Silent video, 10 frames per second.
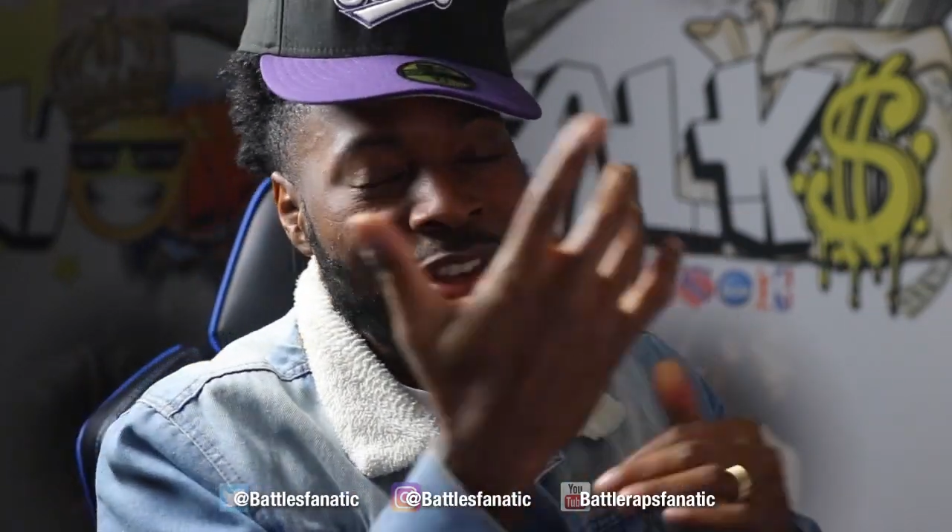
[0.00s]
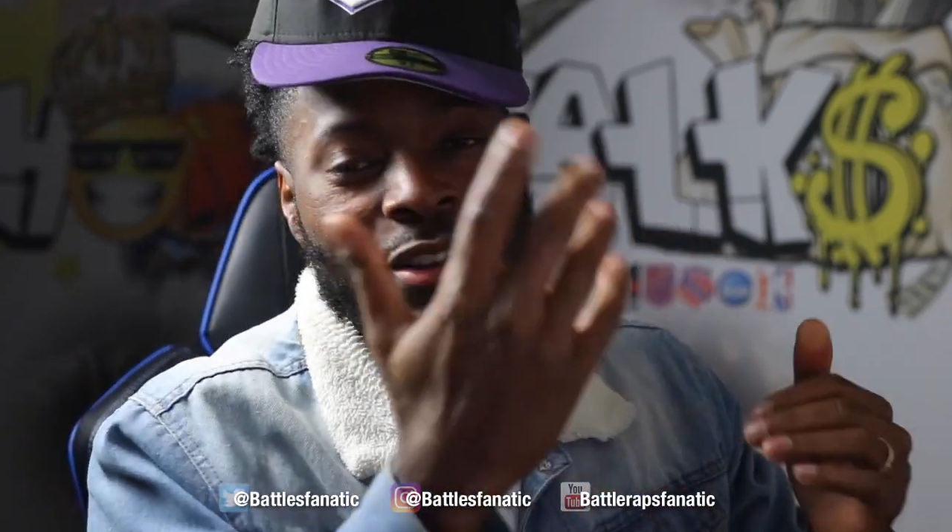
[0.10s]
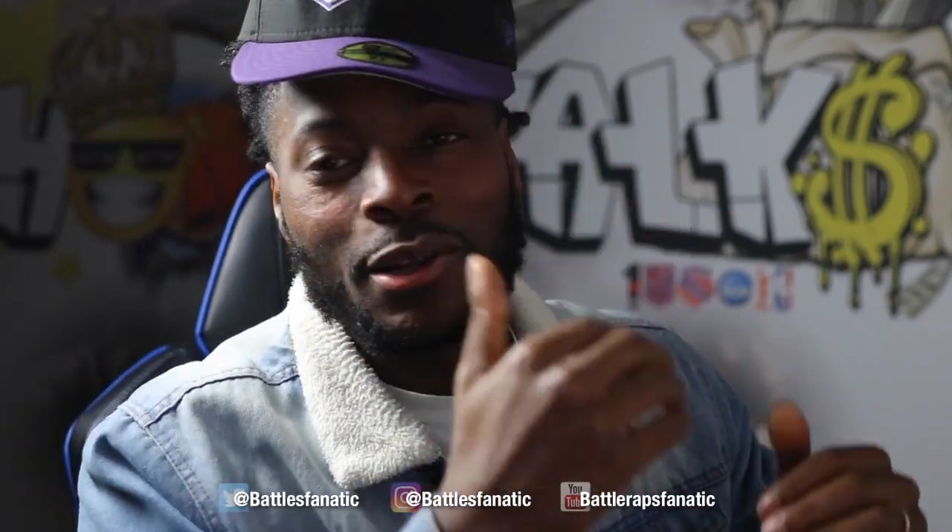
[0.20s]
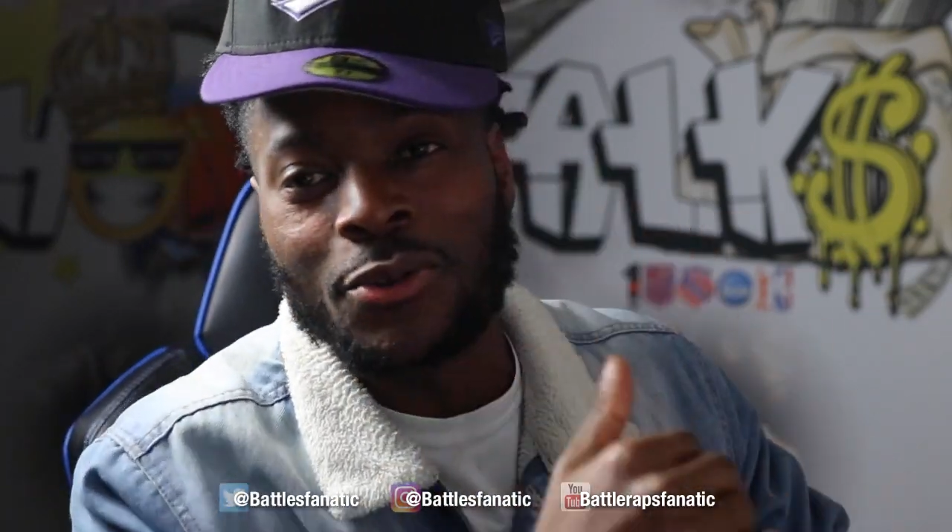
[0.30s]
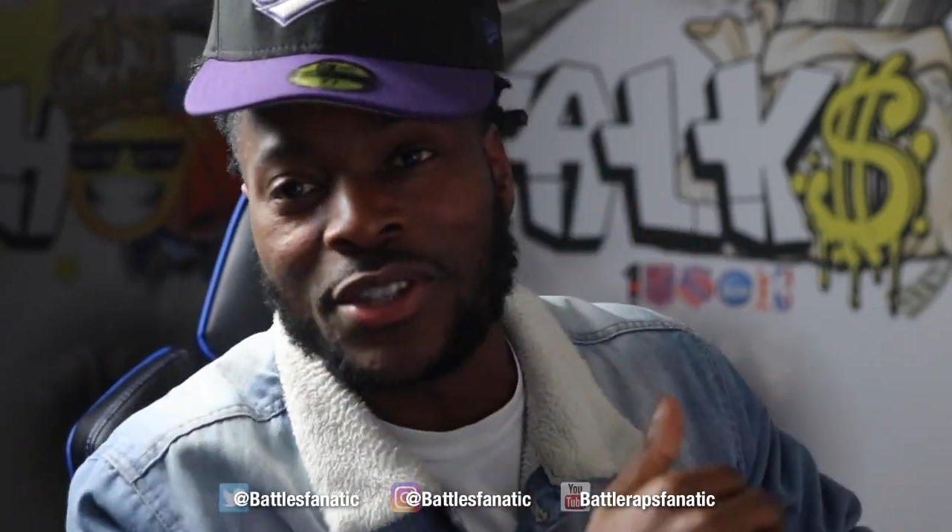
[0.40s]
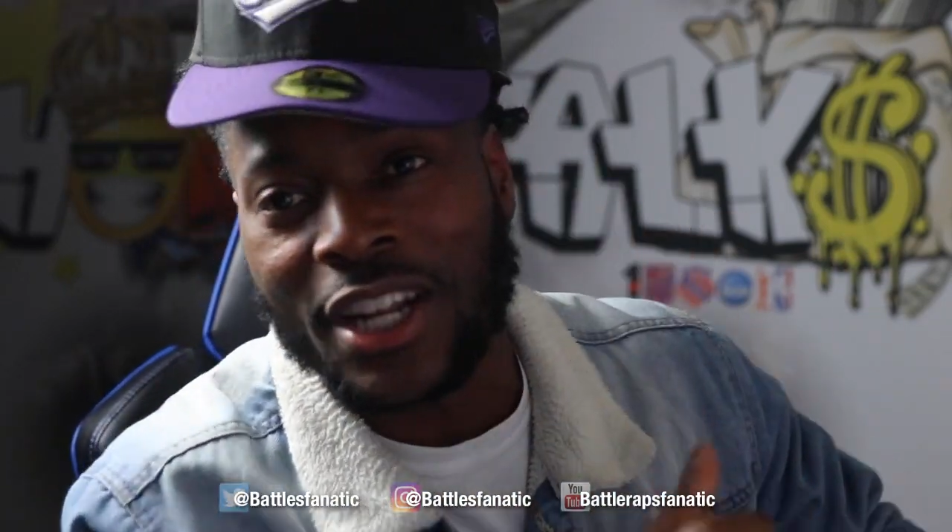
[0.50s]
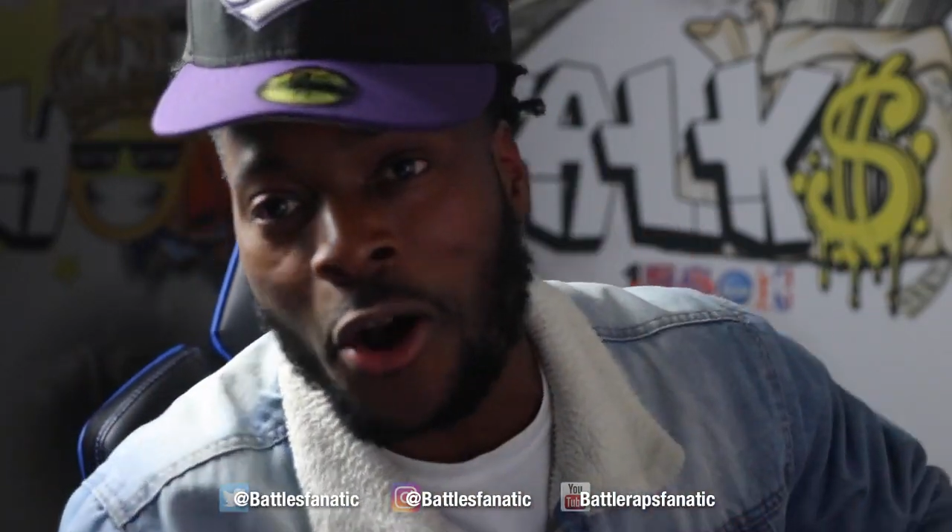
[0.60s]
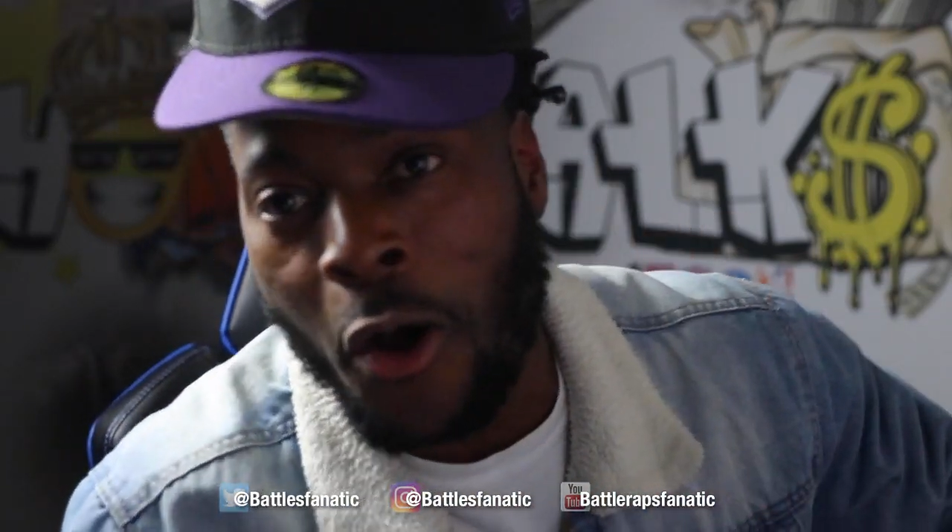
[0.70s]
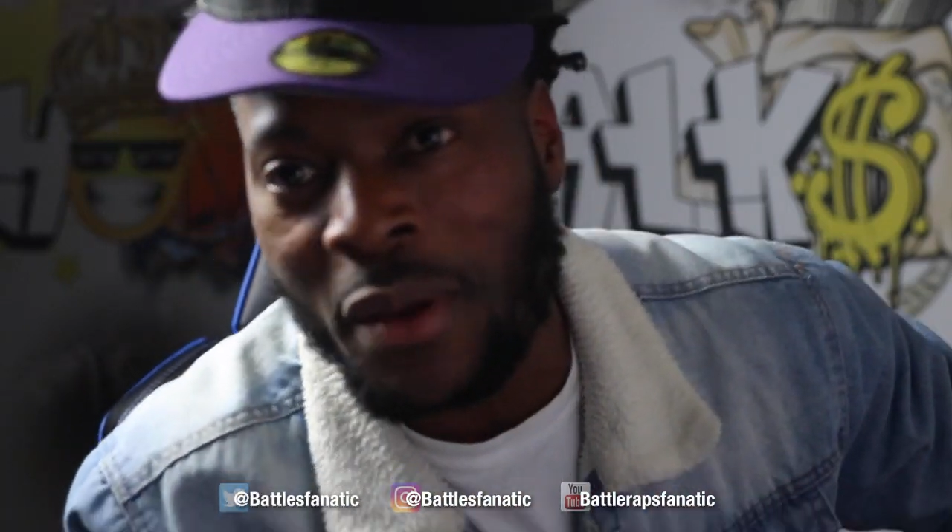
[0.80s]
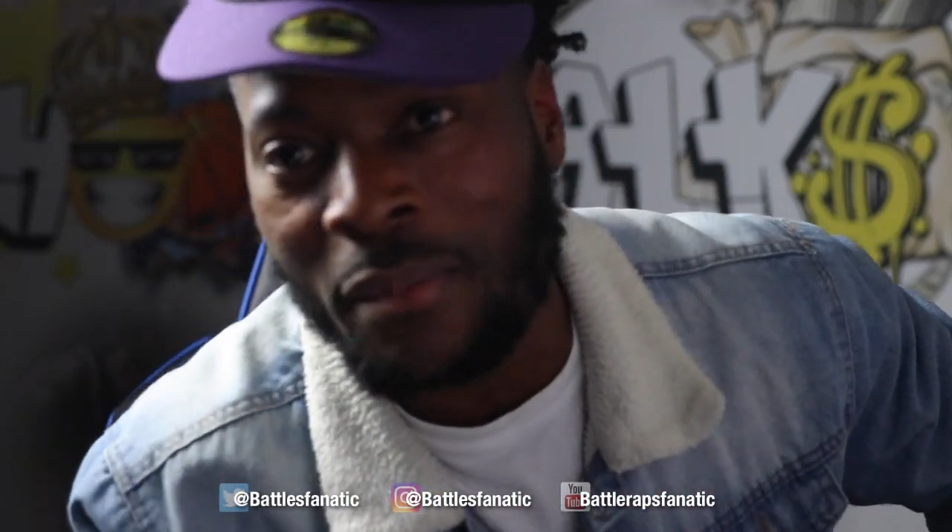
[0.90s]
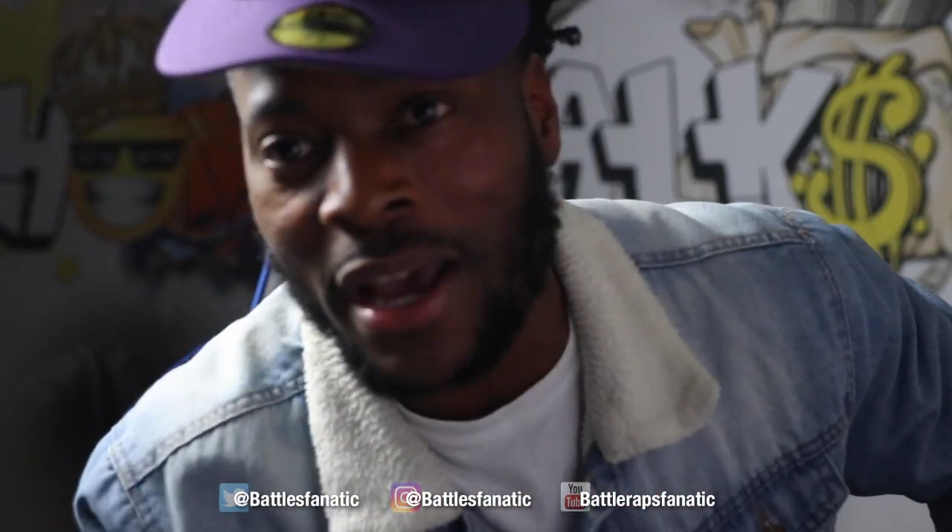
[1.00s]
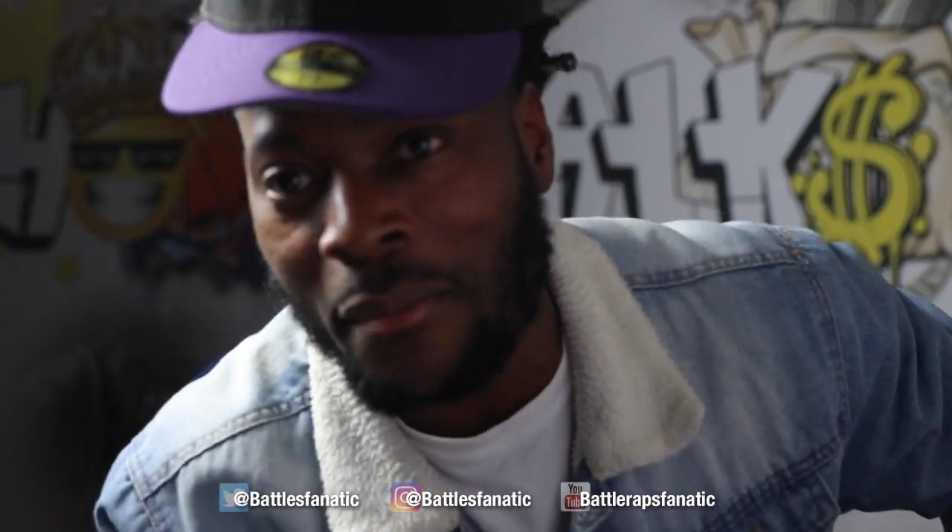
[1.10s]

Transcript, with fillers: Salute to the homie, man.